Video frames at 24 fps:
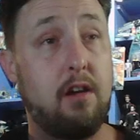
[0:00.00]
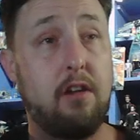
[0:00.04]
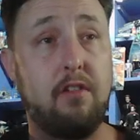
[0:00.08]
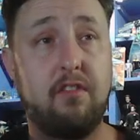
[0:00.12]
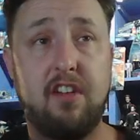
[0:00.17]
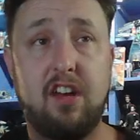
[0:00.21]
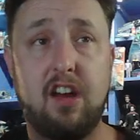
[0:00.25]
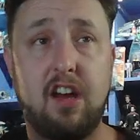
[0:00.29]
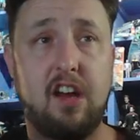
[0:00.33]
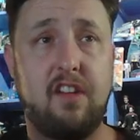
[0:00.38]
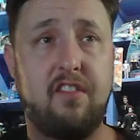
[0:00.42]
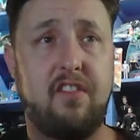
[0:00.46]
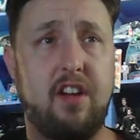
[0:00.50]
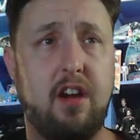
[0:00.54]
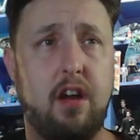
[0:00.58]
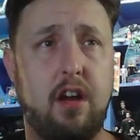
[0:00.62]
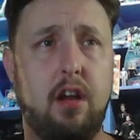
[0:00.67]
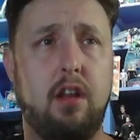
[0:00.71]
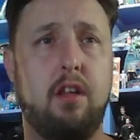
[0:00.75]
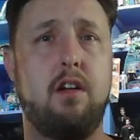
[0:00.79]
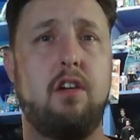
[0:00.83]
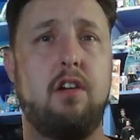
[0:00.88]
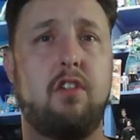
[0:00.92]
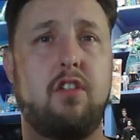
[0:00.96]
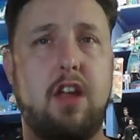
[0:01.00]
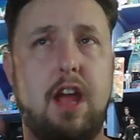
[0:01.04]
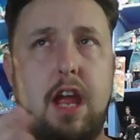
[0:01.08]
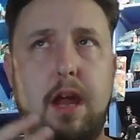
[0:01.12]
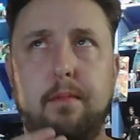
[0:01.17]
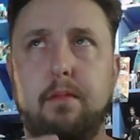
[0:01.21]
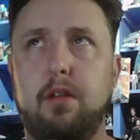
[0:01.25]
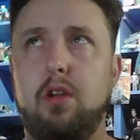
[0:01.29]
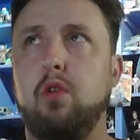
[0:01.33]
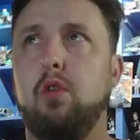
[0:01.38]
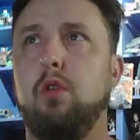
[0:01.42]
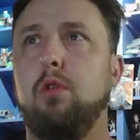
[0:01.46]
very, very long time
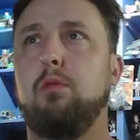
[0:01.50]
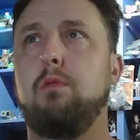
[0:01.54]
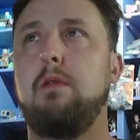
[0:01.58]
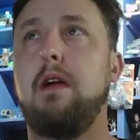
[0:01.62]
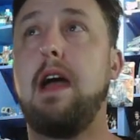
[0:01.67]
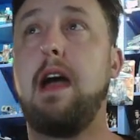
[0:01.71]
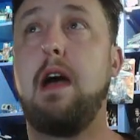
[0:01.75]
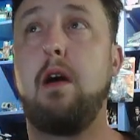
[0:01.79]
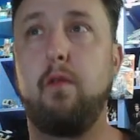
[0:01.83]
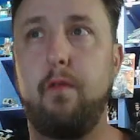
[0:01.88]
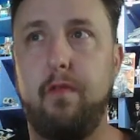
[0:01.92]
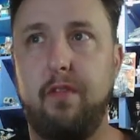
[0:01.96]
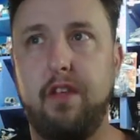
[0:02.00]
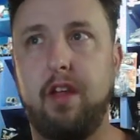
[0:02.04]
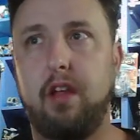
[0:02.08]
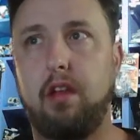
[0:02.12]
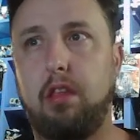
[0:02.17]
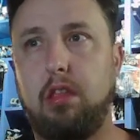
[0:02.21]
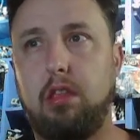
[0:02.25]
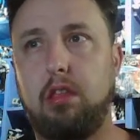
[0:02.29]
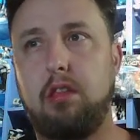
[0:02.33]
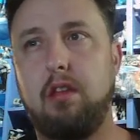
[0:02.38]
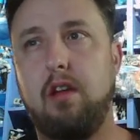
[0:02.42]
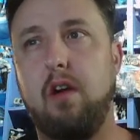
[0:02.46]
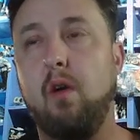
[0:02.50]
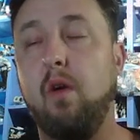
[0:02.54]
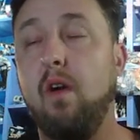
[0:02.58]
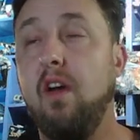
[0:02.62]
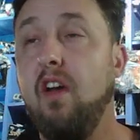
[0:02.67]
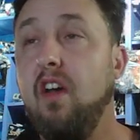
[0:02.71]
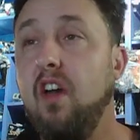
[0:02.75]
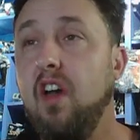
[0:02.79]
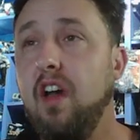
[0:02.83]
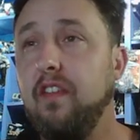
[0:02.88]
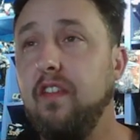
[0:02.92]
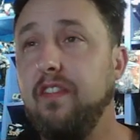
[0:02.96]
to go around this. So
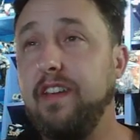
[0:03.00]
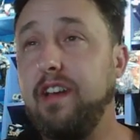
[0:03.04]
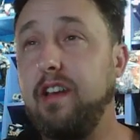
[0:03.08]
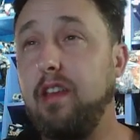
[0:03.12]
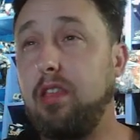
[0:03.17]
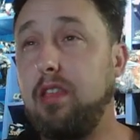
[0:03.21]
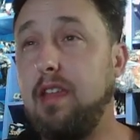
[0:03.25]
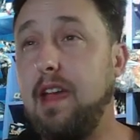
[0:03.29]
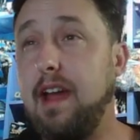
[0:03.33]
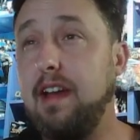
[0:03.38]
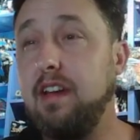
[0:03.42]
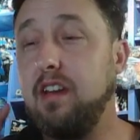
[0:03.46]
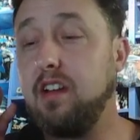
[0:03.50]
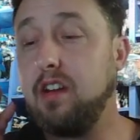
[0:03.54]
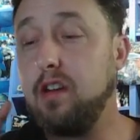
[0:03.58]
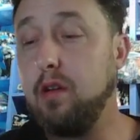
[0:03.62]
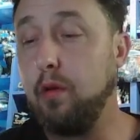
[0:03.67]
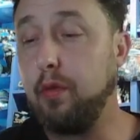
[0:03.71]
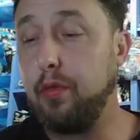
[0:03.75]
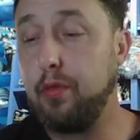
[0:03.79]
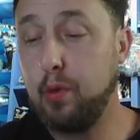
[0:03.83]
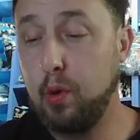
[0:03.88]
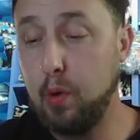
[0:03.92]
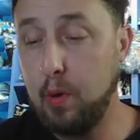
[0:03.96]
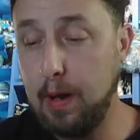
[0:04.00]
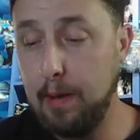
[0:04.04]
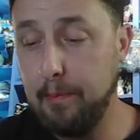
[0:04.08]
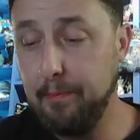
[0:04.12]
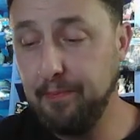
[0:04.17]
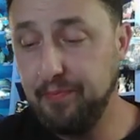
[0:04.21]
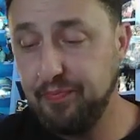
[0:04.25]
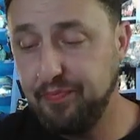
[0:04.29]
they decide to go through it,